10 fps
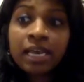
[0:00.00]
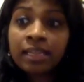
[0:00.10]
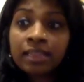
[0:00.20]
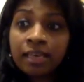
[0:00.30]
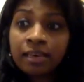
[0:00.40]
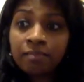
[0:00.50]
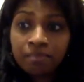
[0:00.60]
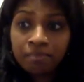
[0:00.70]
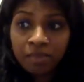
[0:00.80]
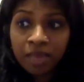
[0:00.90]
and
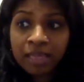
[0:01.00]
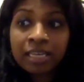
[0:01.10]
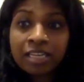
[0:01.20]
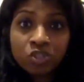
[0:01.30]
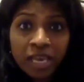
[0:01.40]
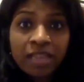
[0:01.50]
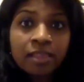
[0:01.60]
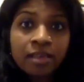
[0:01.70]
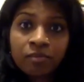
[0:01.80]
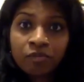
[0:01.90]
they train
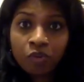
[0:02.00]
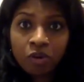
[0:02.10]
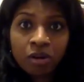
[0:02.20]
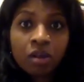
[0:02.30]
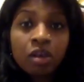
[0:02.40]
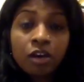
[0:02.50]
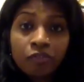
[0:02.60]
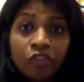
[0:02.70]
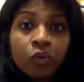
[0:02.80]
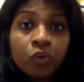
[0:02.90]
them for a
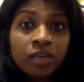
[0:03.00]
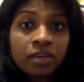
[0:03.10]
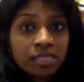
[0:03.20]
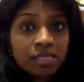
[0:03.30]
few years,